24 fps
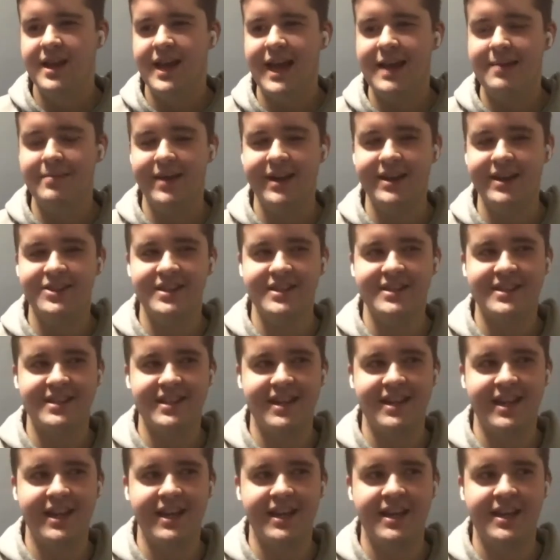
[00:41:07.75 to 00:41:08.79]
I might just
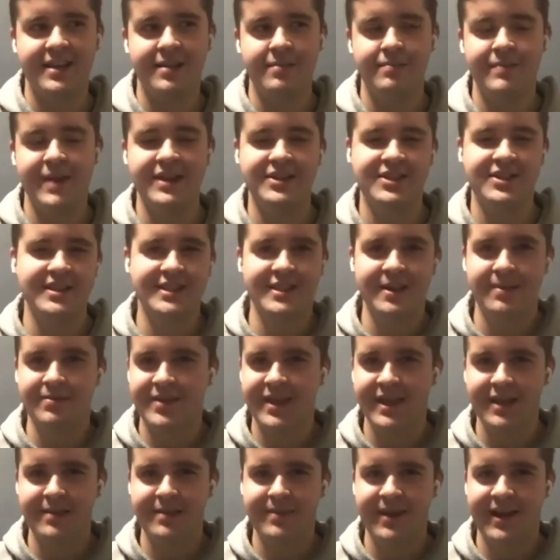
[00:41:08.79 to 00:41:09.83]
like mention
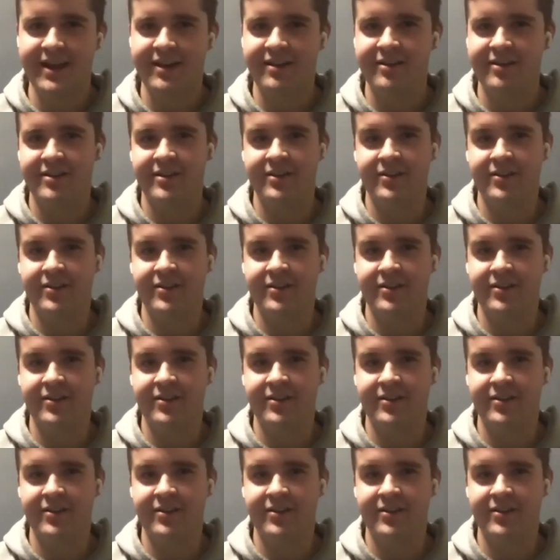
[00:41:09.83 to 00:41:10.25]
something about